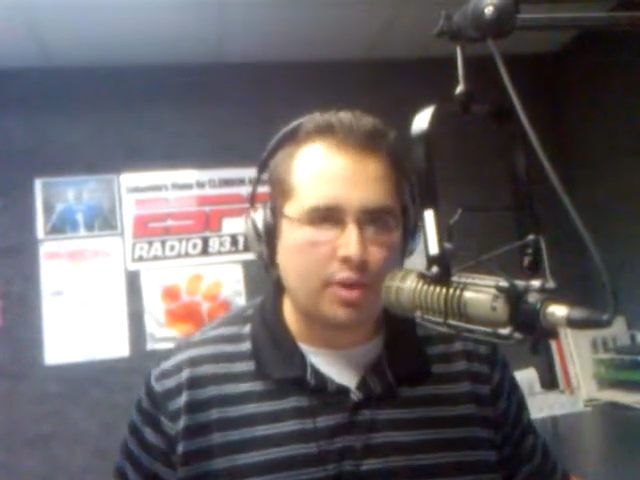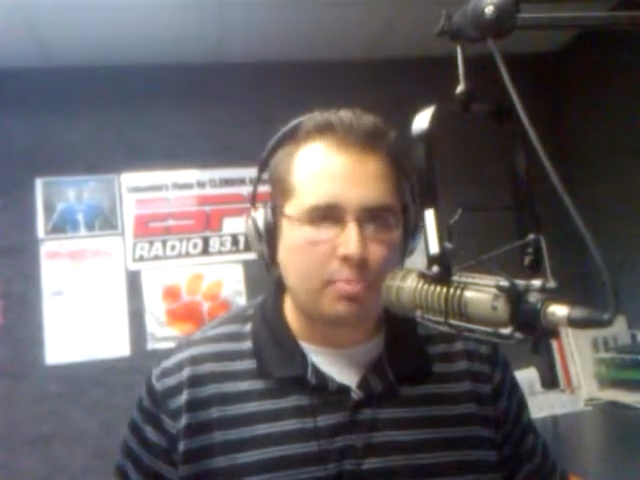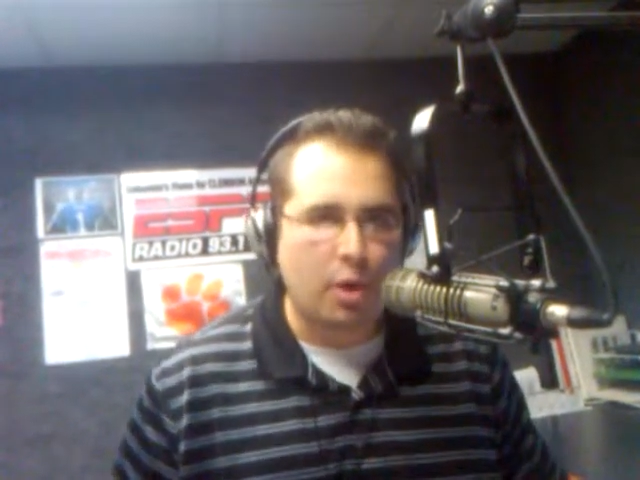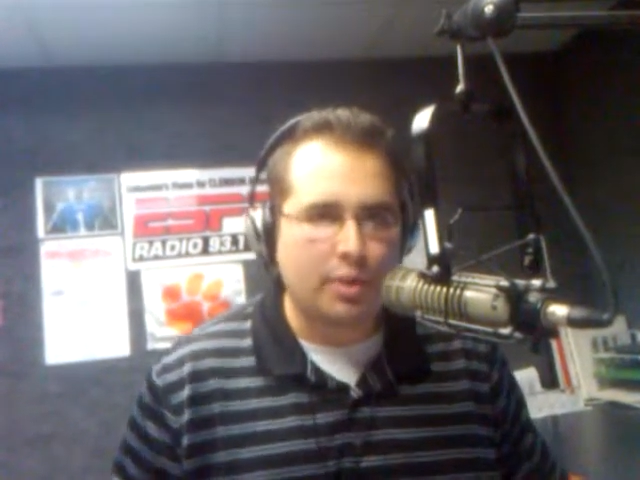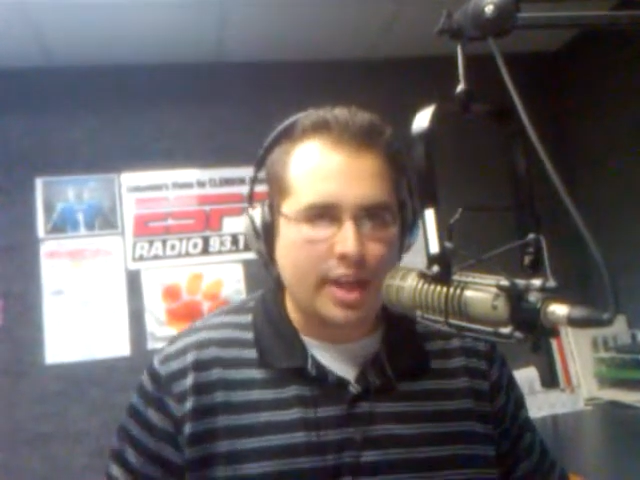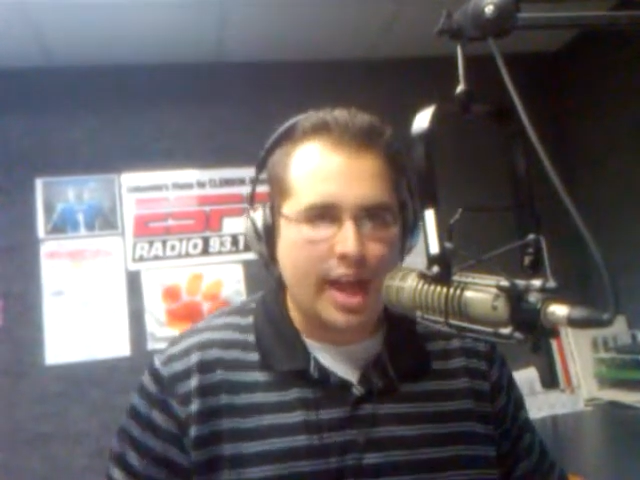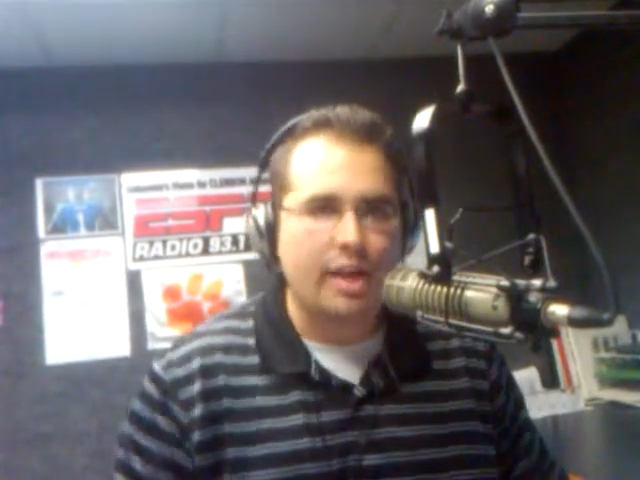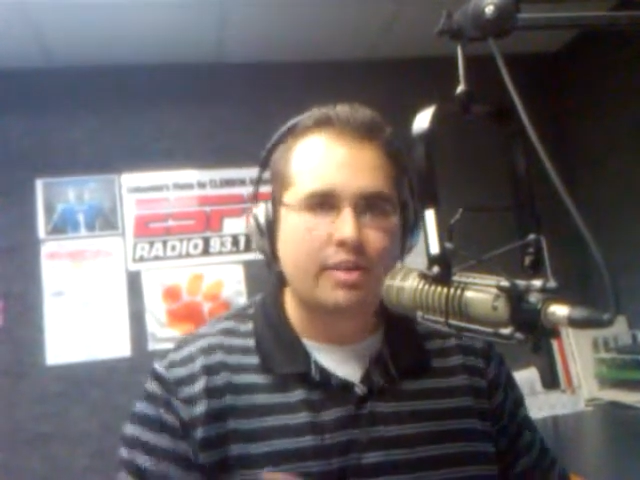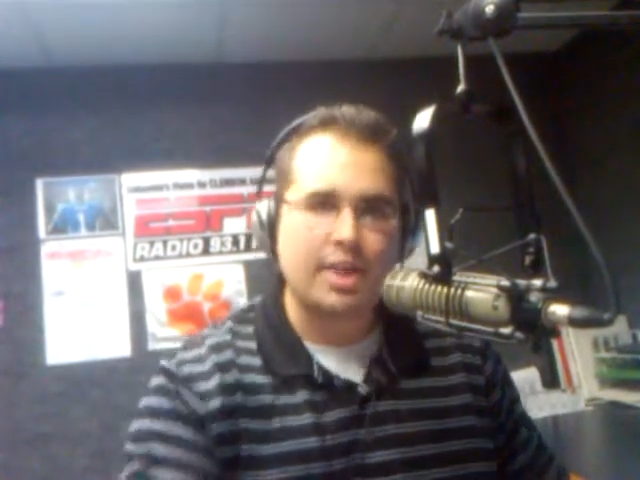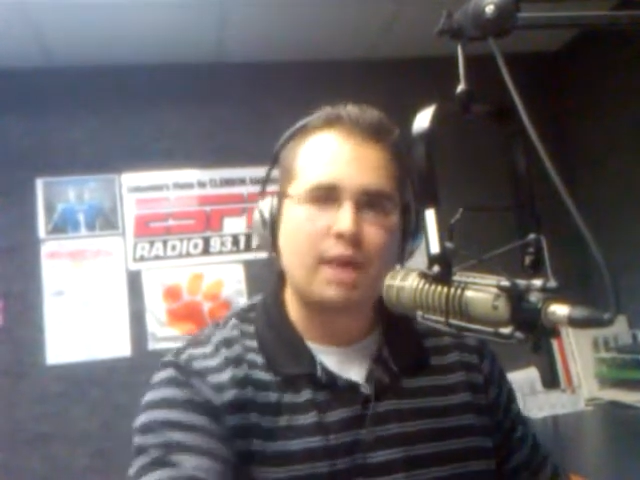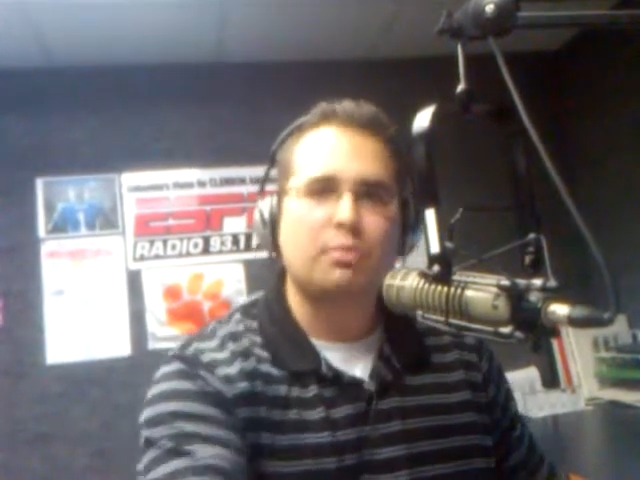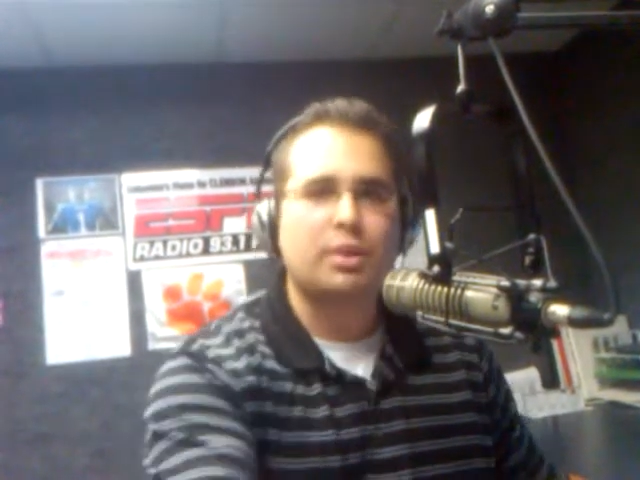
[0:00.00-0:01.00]
football, the
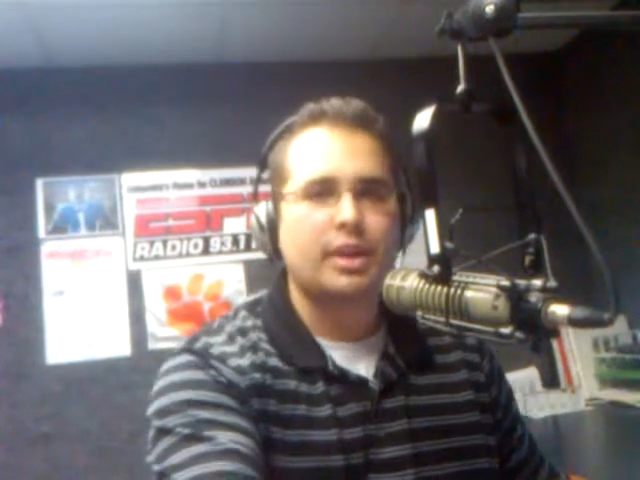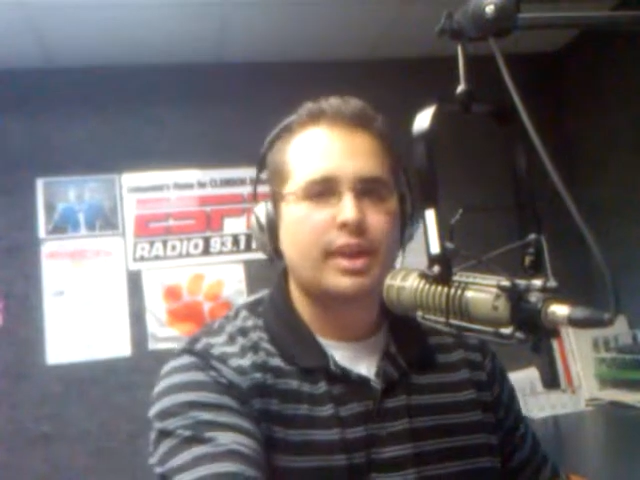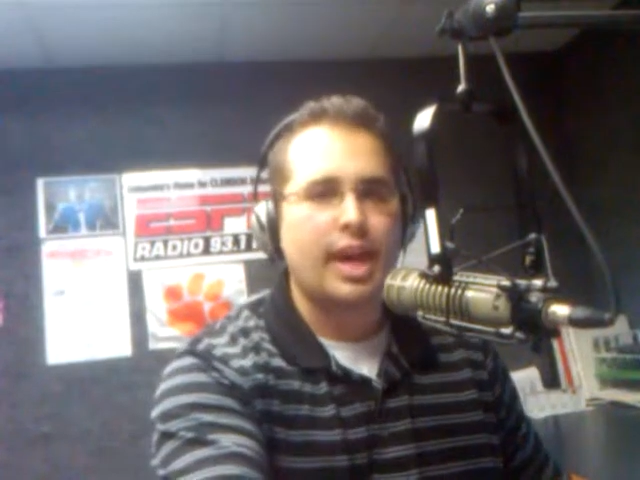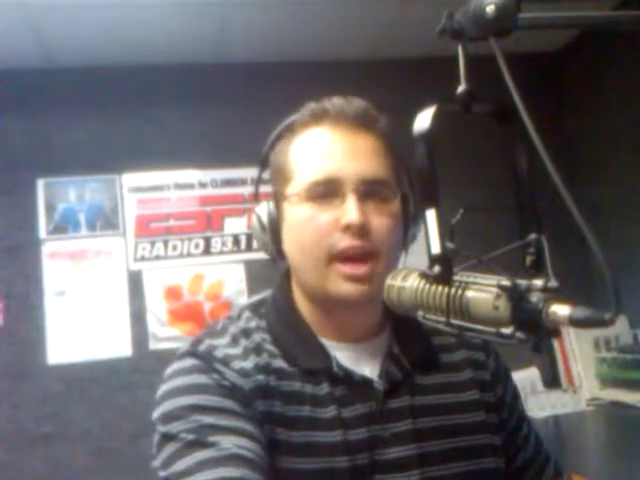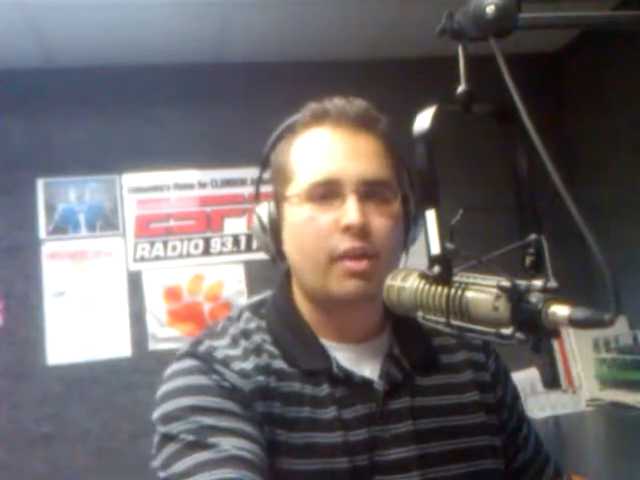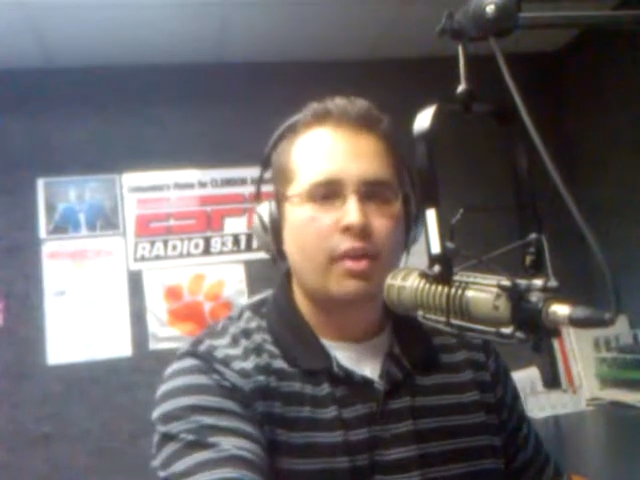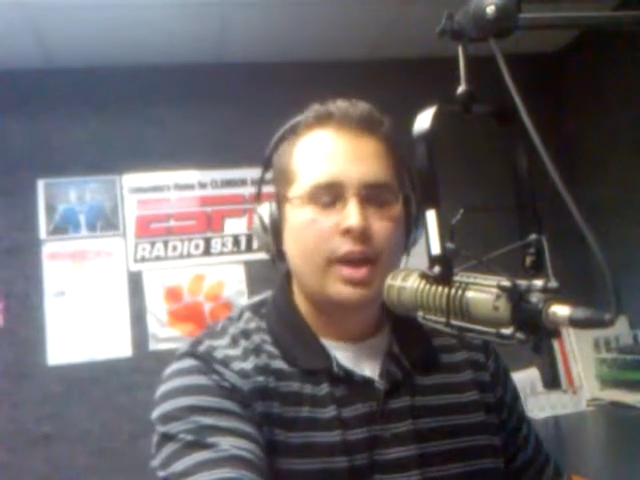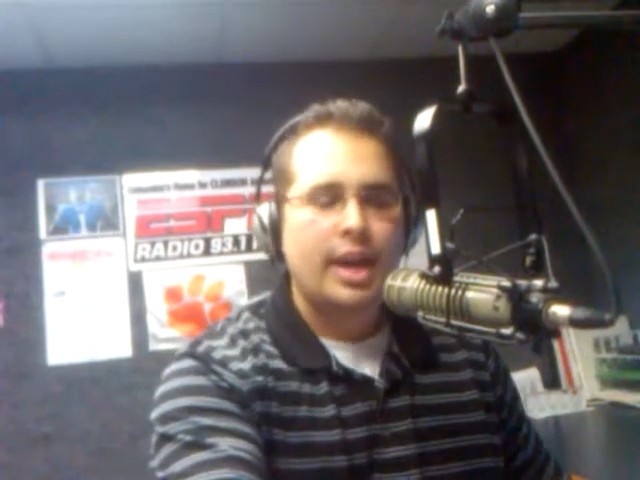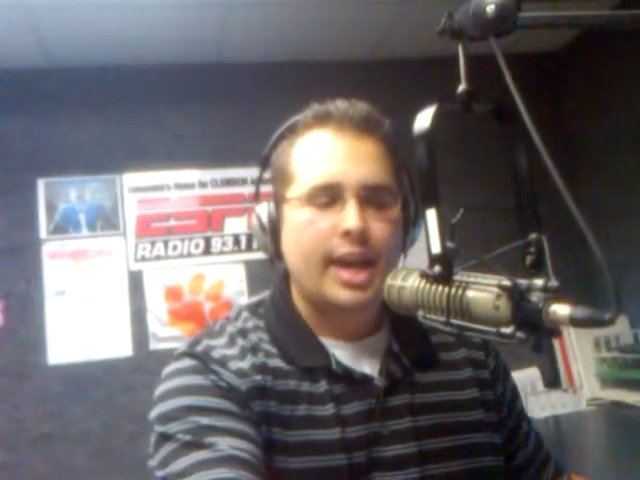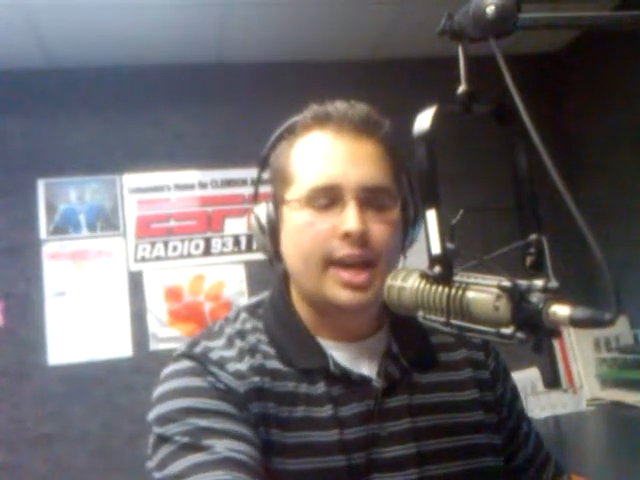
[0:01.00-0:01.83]
era that we're in now,